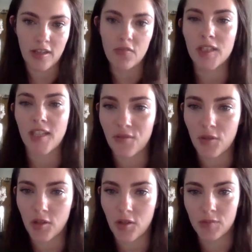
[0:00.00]
Like I feel like
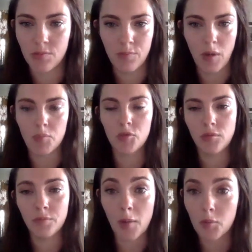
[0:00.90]
everyone knows
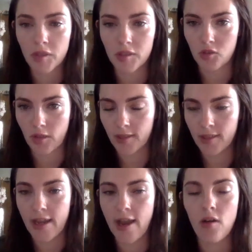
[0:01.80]
Bumble, Bumble in
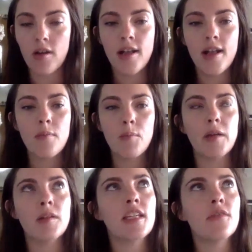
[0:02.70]
Australia now.
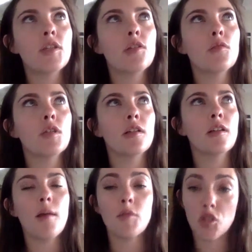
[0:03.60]
But given you were,
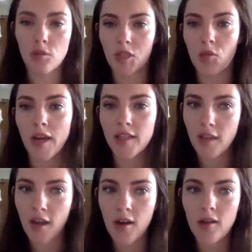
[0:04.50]
I'm assuming, quite
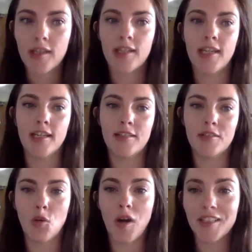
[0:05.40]
young and in a,
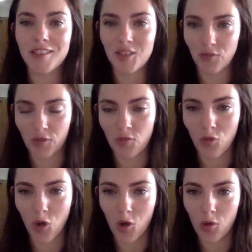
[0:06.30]
quite a different
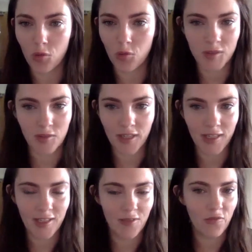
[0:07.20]
role, was there
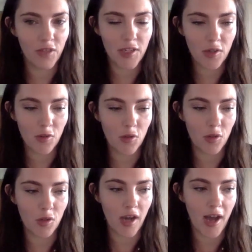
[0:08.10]
any fear
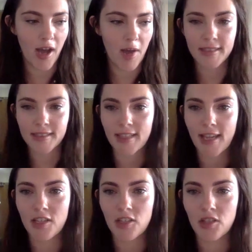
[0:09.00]
or um,
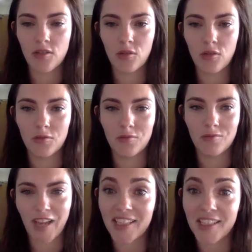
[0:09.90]
hesitation or
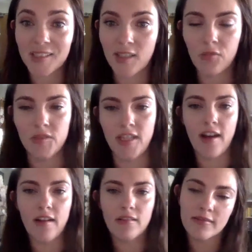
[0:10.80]
I guess
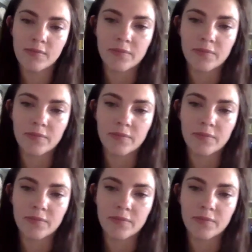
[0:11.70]
self-doubt?